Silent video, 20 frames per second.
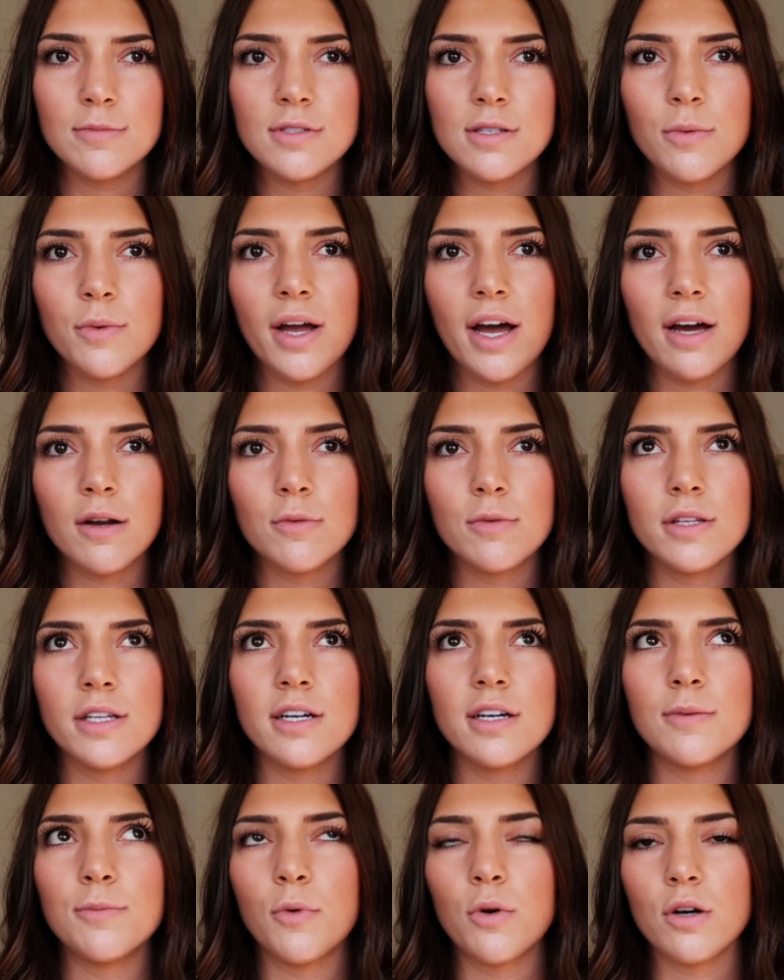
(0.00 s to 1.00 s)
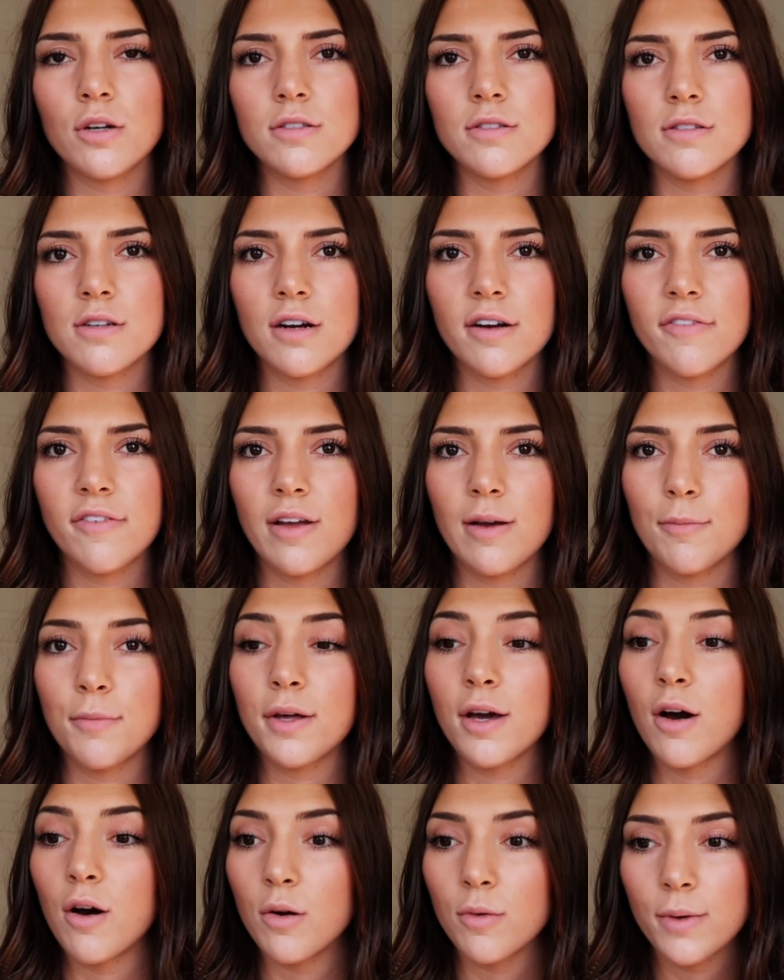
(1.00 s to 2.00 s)
So we had really good morals in our
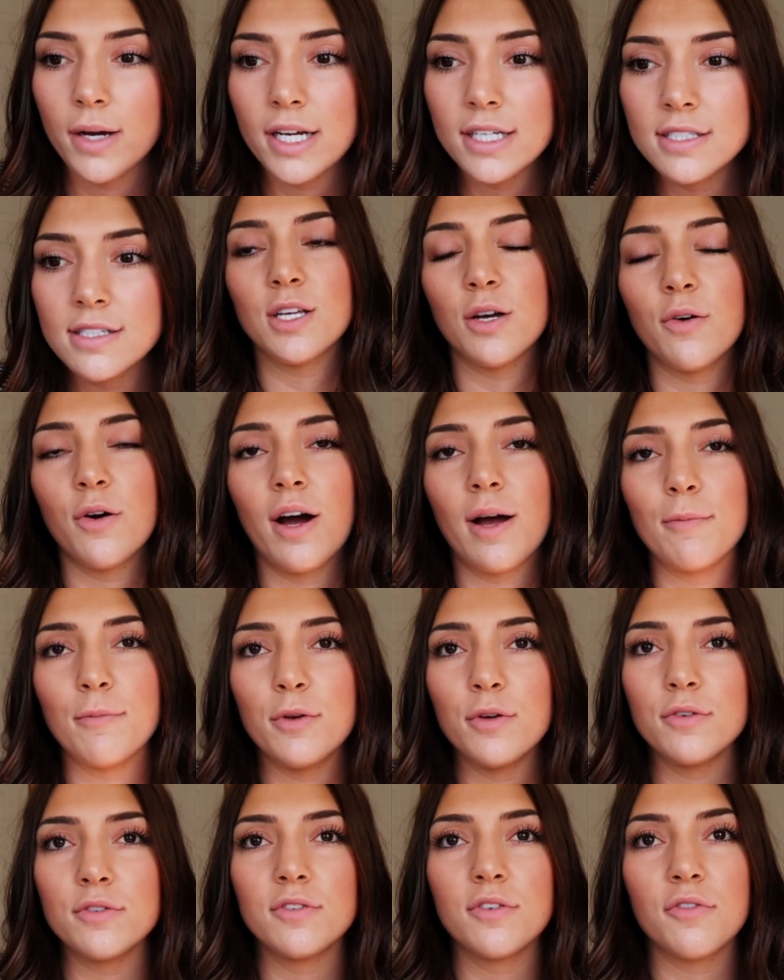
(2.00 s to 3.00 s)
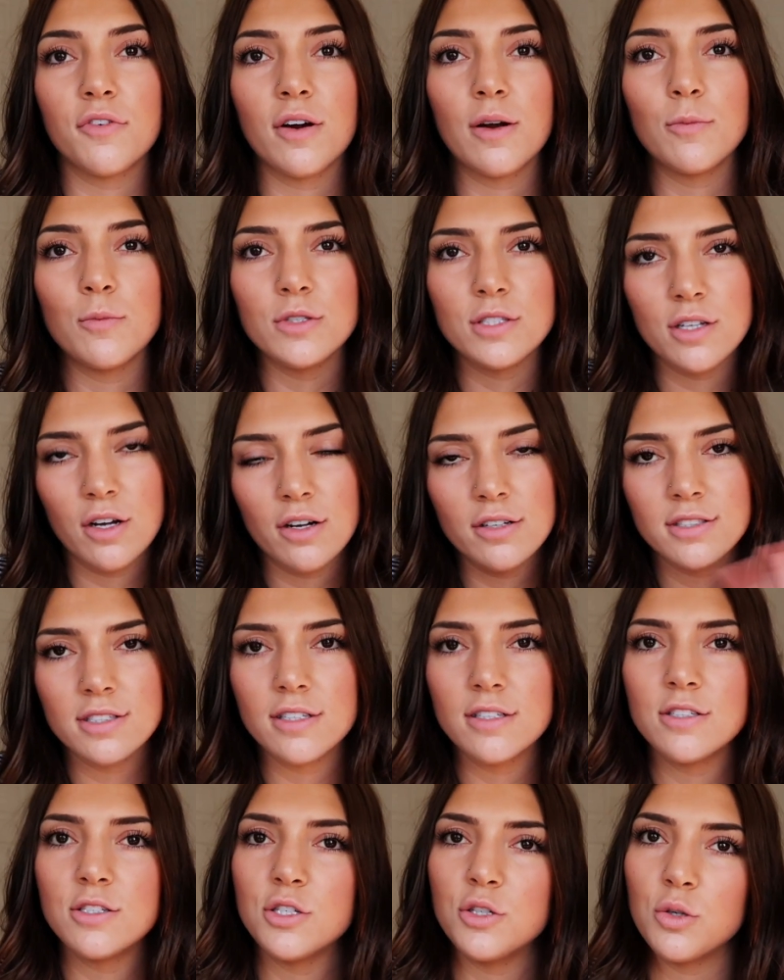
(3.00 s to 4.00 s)
family always. So I moved from
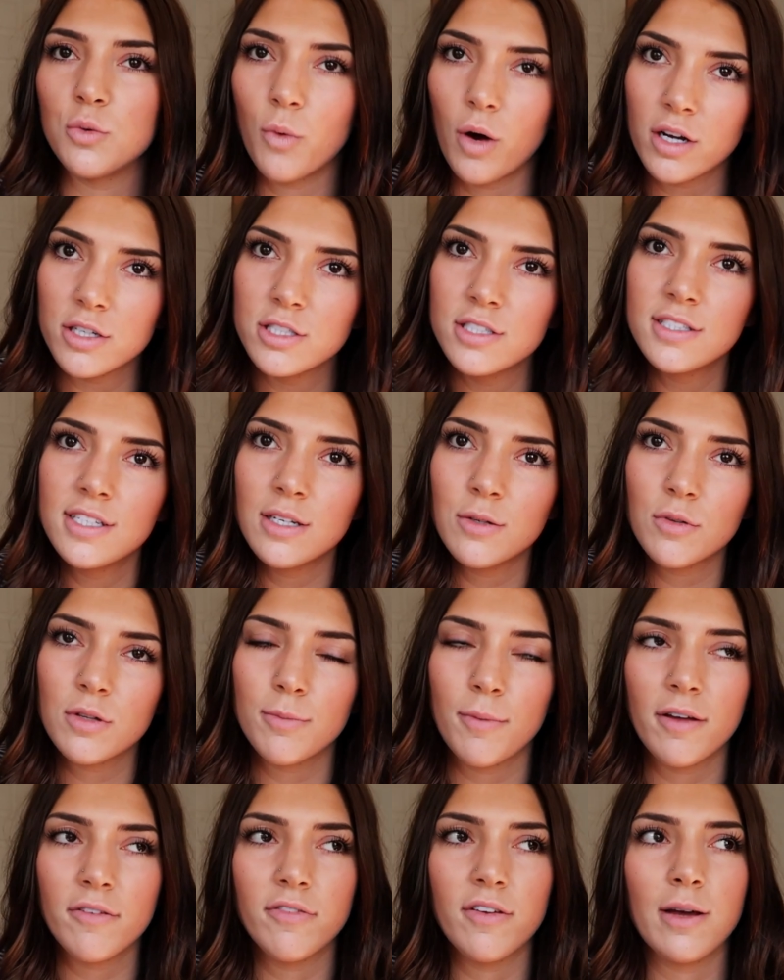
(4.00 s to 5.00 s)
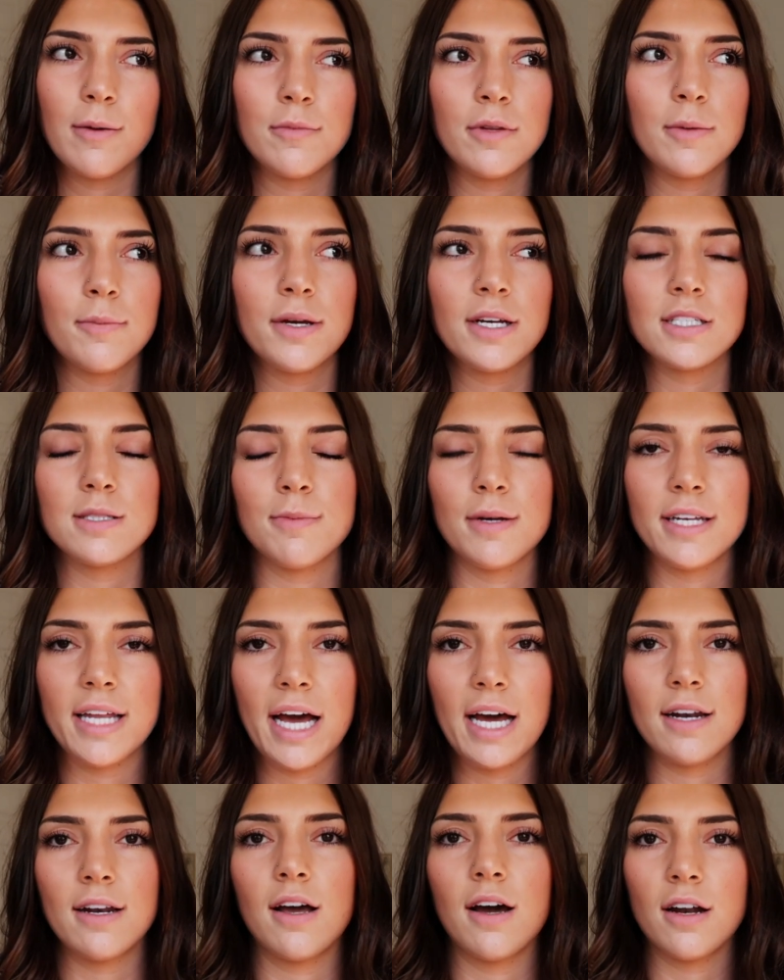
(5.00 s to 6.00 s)
Wisconsin to Washington with my family because my
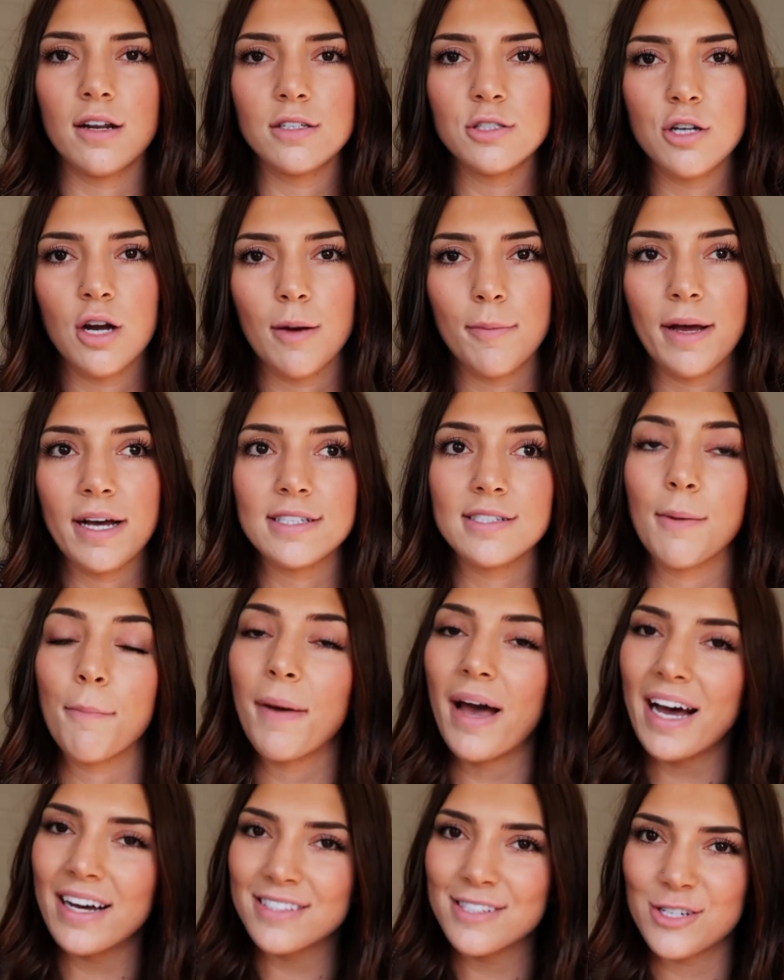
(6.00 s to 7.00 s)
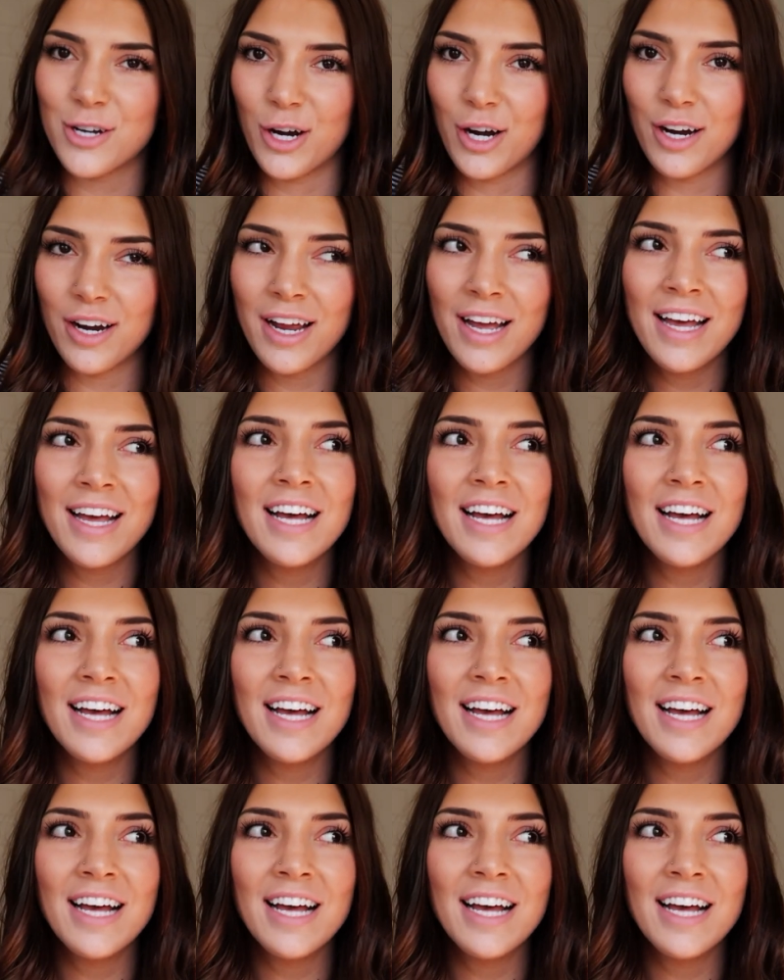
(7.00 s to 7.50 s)
dad got a job as a pastor.